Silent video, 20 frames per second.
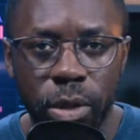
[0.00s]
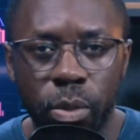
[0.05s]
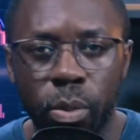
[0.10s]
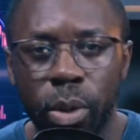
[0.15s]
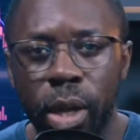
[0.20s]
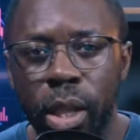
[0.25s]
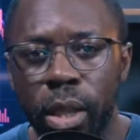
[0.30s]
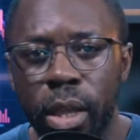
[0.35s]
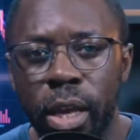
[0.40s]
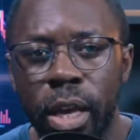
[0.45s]

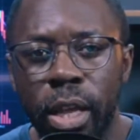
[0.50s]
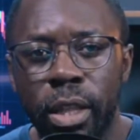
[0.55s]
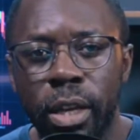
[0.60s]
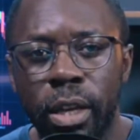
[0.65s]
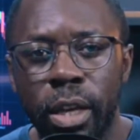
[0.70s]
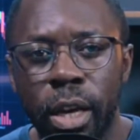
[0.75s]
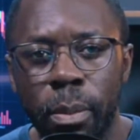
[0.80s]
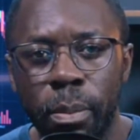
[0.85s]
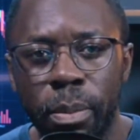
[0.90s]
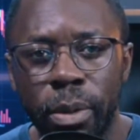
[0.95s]
Well, the
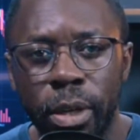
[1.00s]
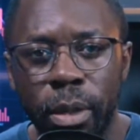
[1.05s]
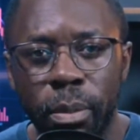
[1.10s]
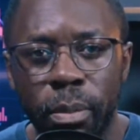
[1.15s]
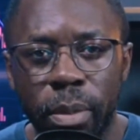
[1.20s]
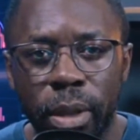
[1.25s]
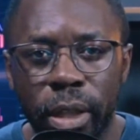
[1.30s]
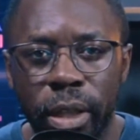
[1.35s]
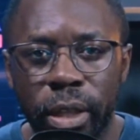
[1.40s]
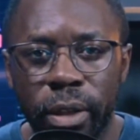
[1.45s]
company
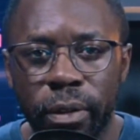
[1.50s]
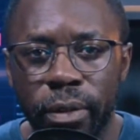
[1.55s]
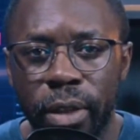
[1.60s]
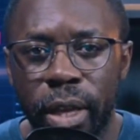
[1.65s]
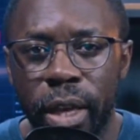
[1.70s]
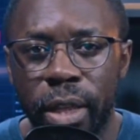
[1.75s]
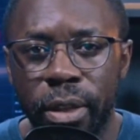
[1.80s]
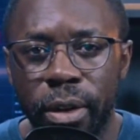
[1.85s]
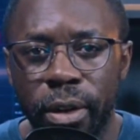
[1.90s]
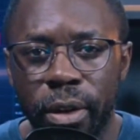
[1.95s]
believes
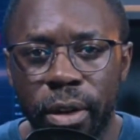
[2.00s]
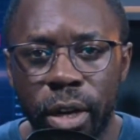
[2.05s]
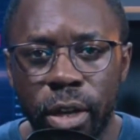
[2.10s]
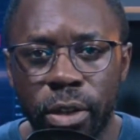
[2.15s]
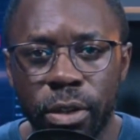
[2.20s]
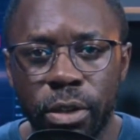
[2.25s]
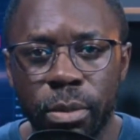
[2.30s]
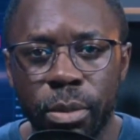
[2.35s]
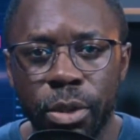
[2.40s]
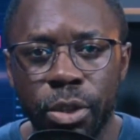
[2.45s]
that their
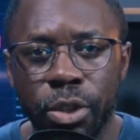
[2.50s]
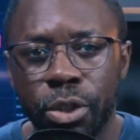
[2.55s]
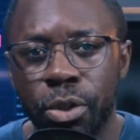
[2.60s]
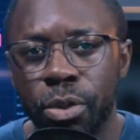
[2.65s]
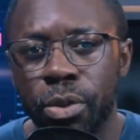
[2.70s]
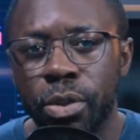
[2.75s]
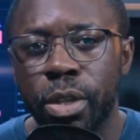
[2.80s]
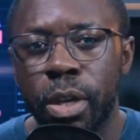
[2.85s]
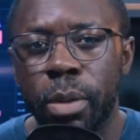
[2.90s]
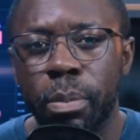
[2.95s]
customers
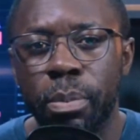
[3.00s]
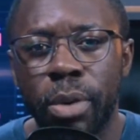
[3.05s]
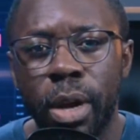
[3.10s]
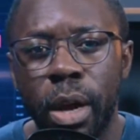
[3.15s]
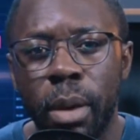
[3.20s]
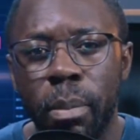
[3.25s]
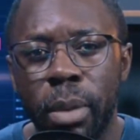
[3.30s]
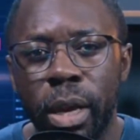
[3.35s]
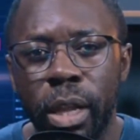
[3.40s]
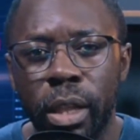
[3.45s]
choose them
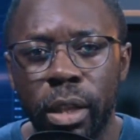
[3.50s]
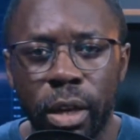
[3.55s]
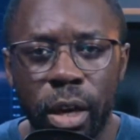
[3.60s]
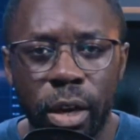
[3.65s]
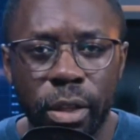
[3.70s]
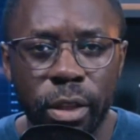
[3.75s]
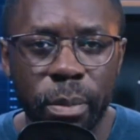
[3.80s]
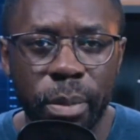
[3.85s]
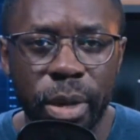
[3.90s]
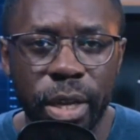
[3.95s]
primarily on
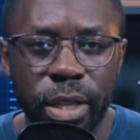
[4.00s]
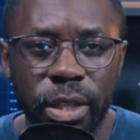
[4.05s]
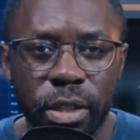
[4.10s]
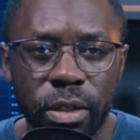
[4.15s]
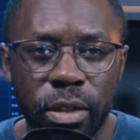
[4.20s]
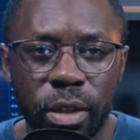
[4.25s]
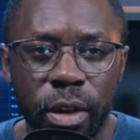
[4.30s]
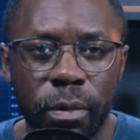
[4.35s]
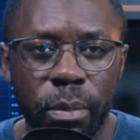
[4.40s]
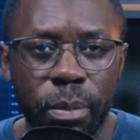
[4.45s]
the
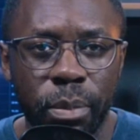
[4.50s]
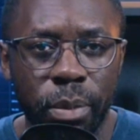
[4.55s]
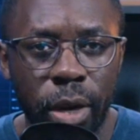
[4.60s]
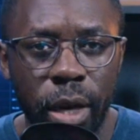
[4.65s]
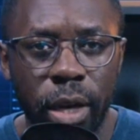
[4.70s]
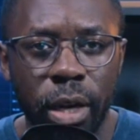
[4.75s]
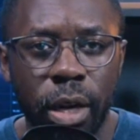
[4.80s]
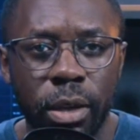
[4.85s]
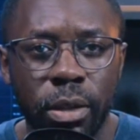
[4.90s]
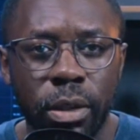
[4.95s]
basis of
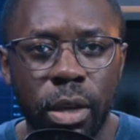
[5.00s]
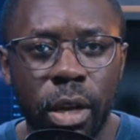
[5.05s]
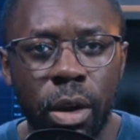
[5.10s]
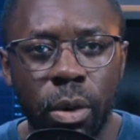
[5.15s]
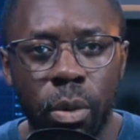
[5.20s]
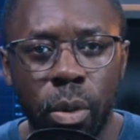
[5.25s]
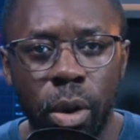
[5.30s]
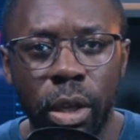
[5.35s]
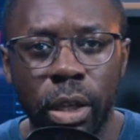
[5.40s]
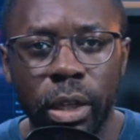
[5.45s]
product,
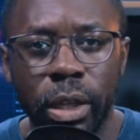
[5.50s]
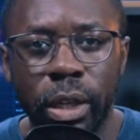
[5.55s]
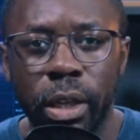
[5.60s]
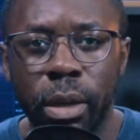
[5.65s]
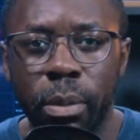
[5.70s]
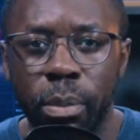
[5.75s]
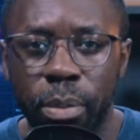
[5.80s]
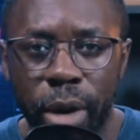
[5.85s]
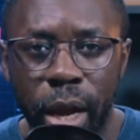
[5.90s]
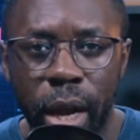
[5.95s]
quality,
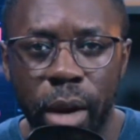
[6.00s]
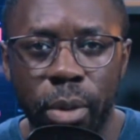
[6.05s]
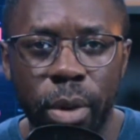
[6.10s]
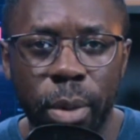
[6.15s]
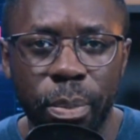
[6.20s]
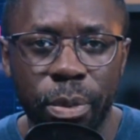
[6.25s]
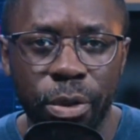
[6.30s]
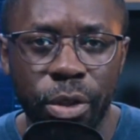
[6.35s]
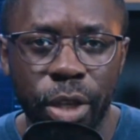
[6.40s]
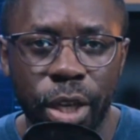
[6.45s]
brand
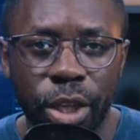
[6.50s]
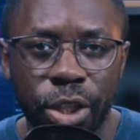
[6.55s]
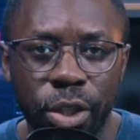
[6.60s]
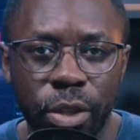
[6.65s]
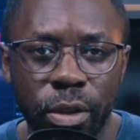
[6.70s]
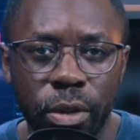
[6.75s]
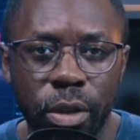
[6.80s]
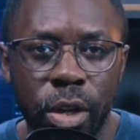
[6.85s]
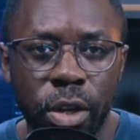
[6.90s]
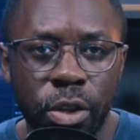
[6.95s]

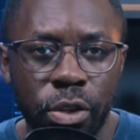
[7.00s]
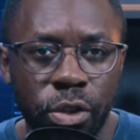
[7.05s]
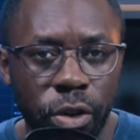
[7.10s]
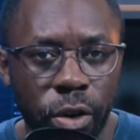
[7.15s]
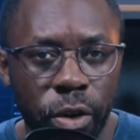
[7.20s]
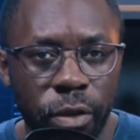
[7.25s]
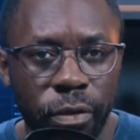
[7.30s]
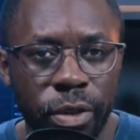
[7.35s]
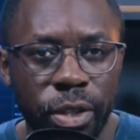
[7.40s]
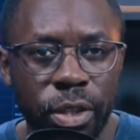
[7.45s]
reputation,
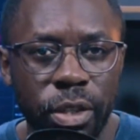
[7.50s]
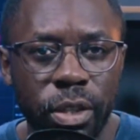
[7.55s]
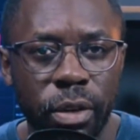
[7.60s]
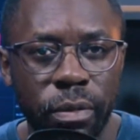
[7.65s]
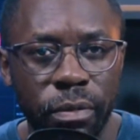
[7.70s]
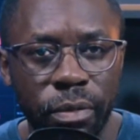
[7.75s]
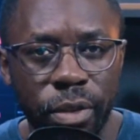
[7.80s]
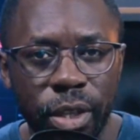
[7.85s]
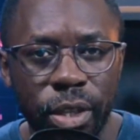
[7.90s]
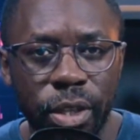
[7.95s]
service,
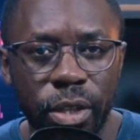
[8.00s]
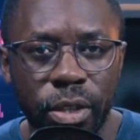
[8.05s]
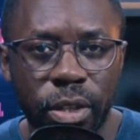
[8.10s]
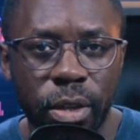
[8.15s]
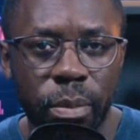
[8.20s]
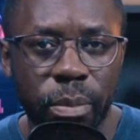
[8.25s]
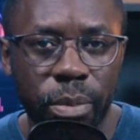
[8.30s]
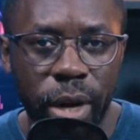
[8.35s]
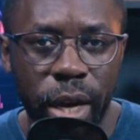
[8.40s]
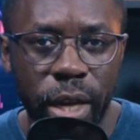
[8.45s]
convenience,
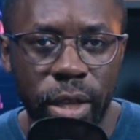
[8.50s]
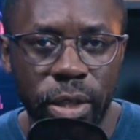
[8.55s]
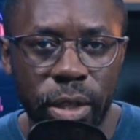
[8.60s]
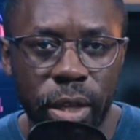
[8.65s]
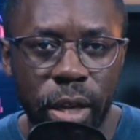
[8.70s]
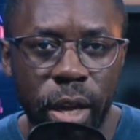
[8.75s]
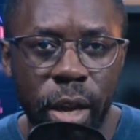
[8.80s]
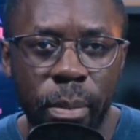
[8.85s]
and price,